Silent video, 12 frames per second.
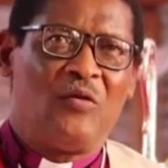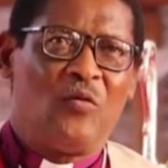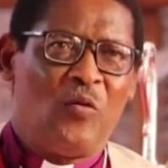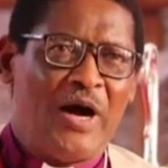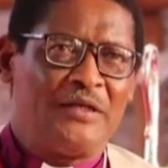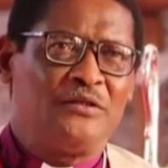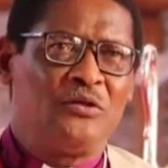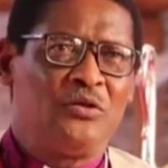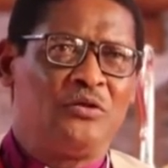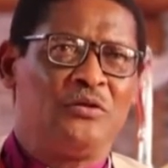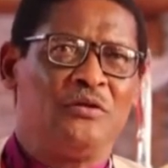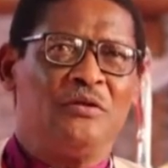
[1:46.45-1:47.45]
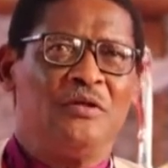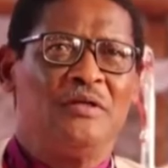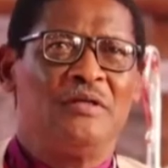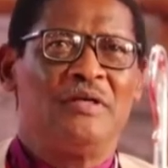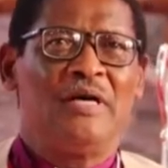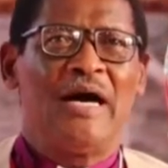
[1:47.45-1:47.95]
one
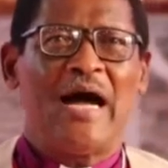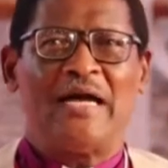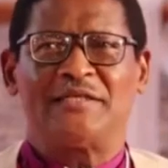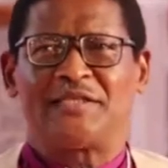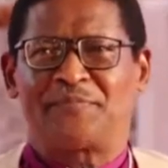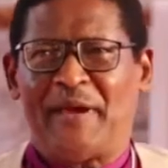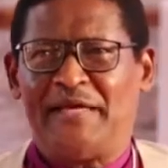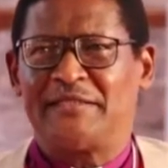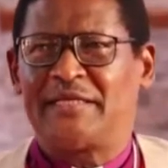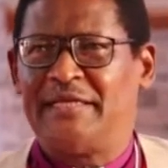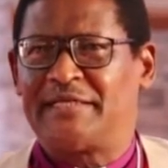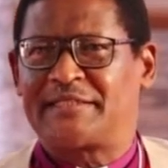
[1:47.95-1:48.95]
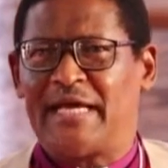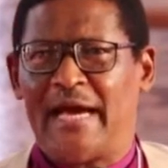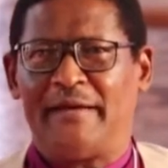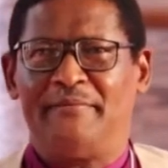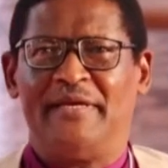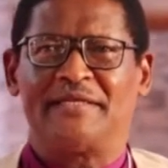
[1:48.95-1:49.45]
who had spent his
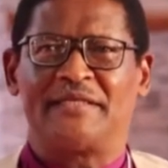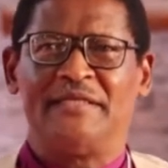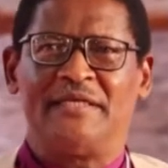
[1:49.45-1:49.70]
time in